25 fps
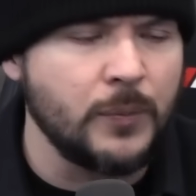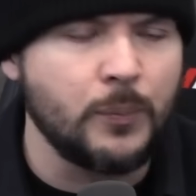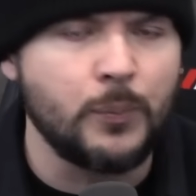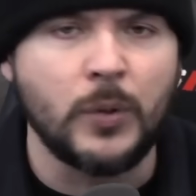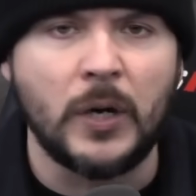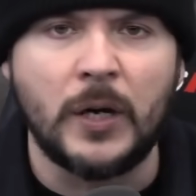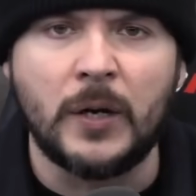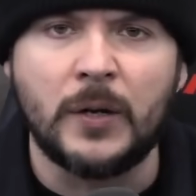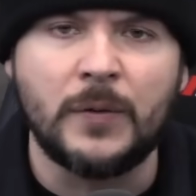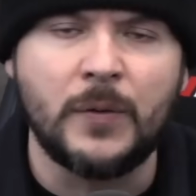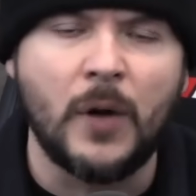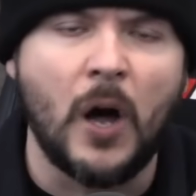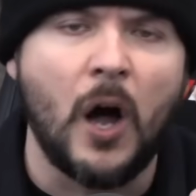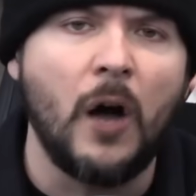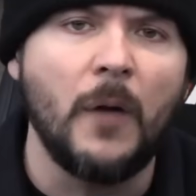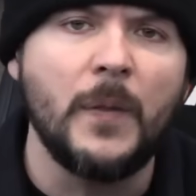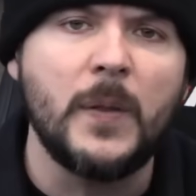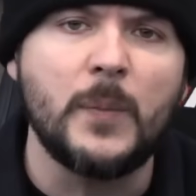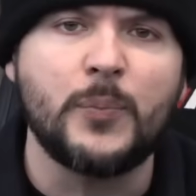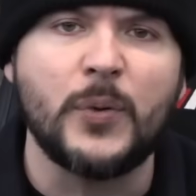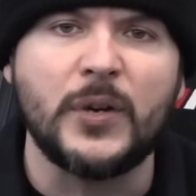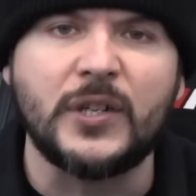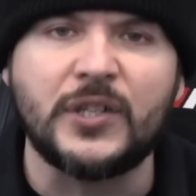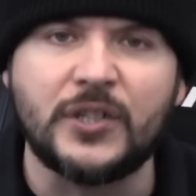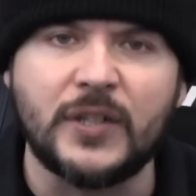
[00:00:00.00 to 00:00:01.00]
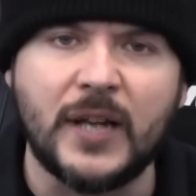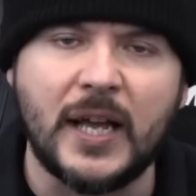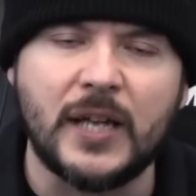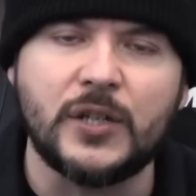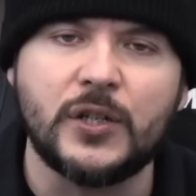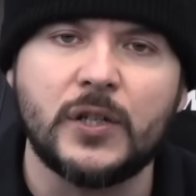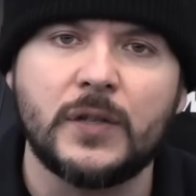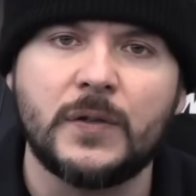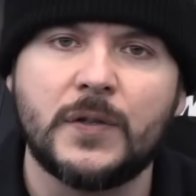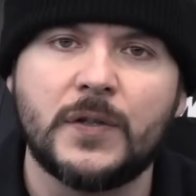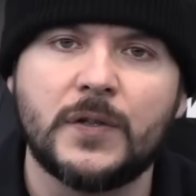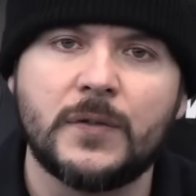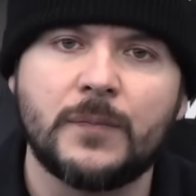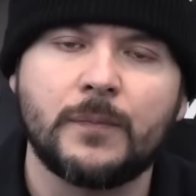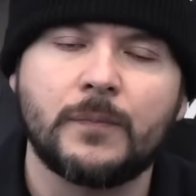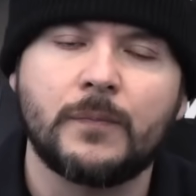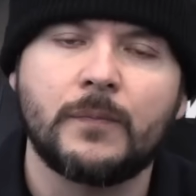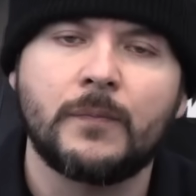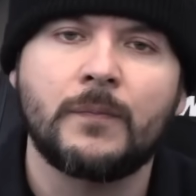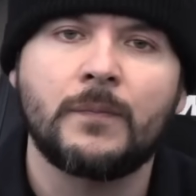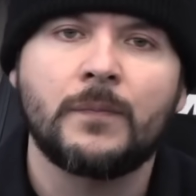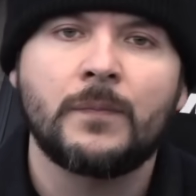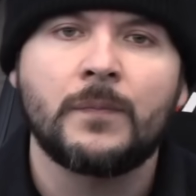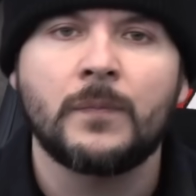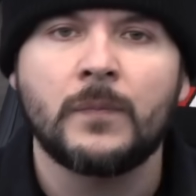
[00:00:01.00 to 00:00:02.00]
uh, all the BRICS nations.
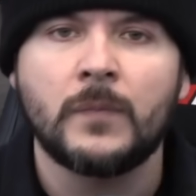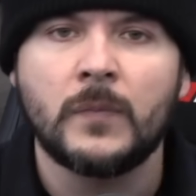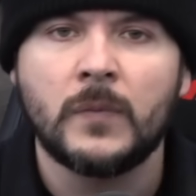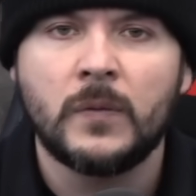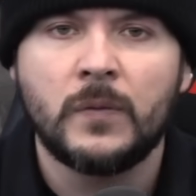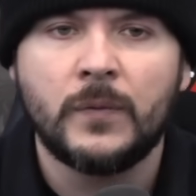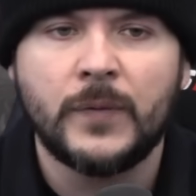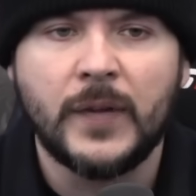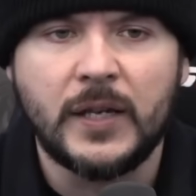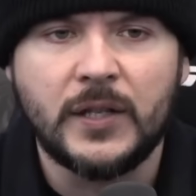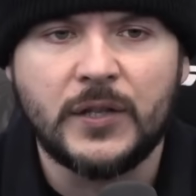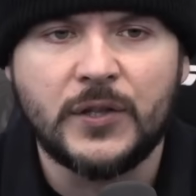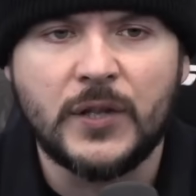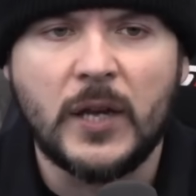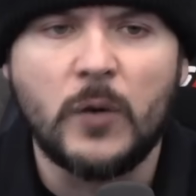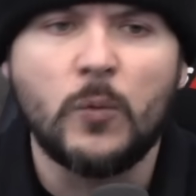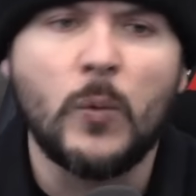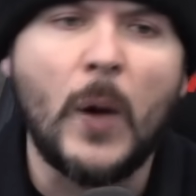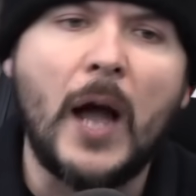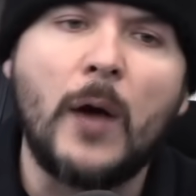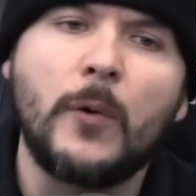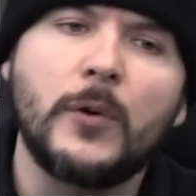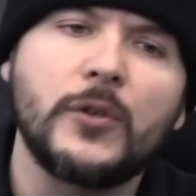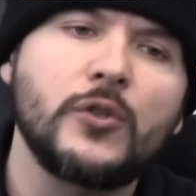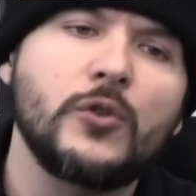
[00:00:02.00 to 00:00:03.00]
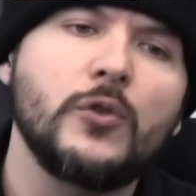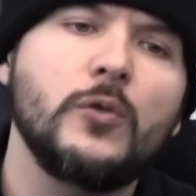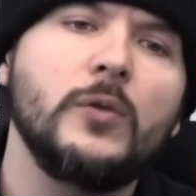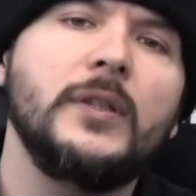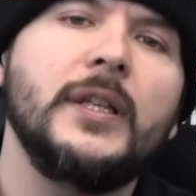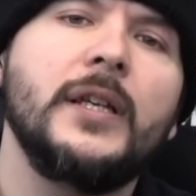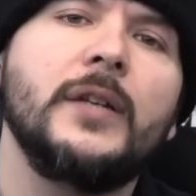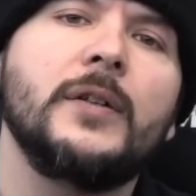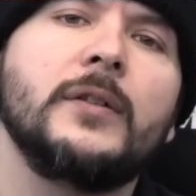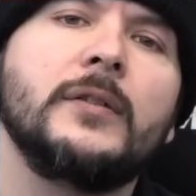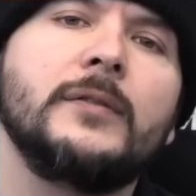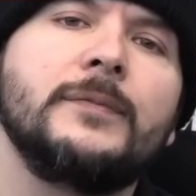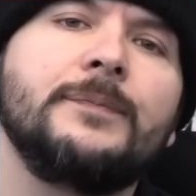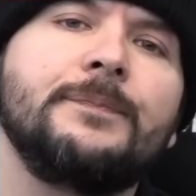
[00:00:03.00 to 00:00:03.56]
They'd say, "Wow, a true leader."